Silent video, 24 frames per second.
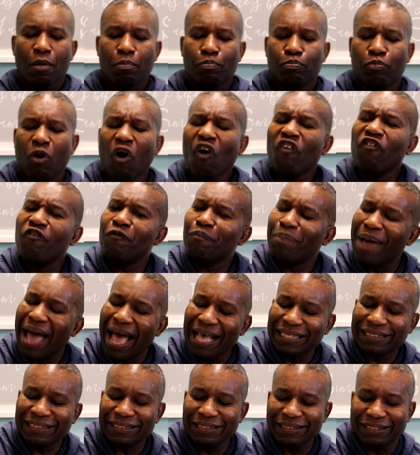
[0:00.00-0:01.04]
Both
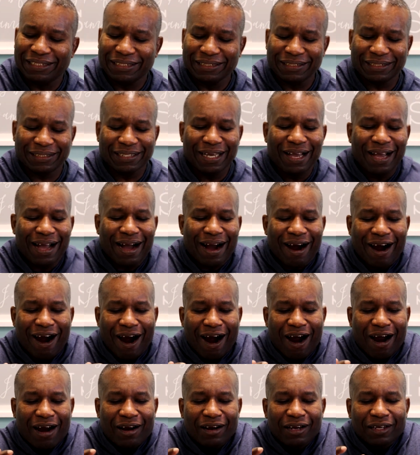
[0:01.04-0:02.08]
passages
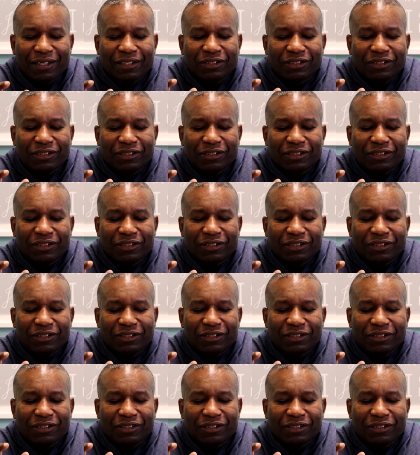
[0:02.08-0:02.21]
are